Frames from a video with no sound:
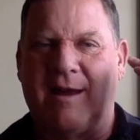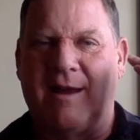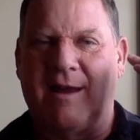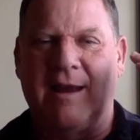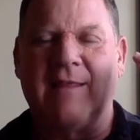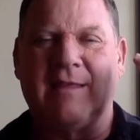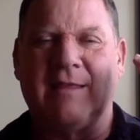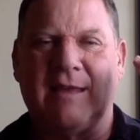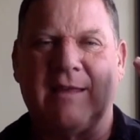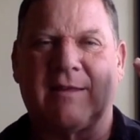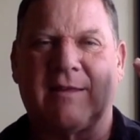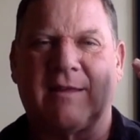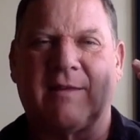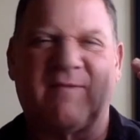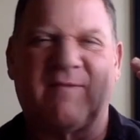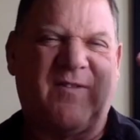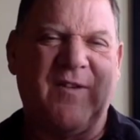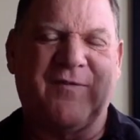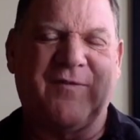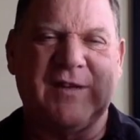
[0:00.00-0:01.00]
in these
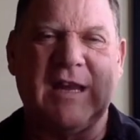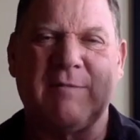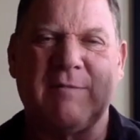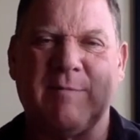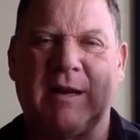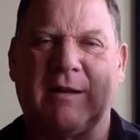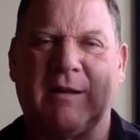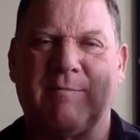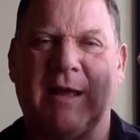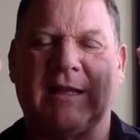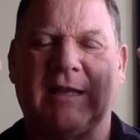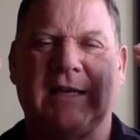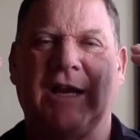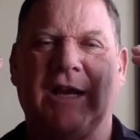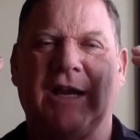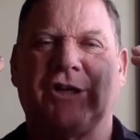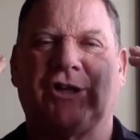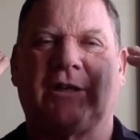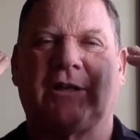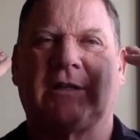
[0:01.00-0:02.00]
15 minute
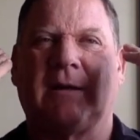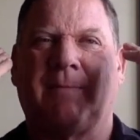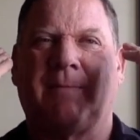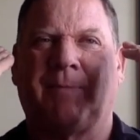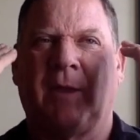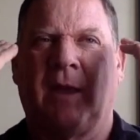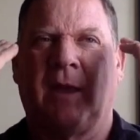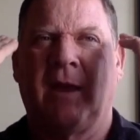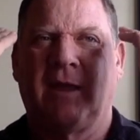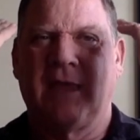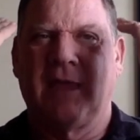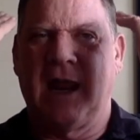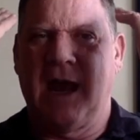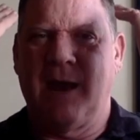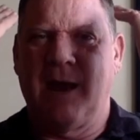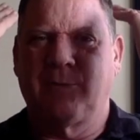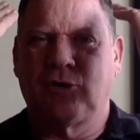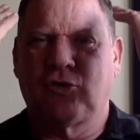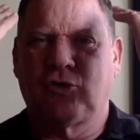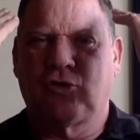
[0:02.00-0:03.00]
meditations that
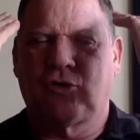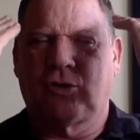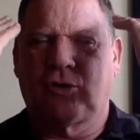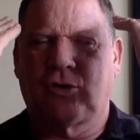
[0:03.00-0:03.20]
I'm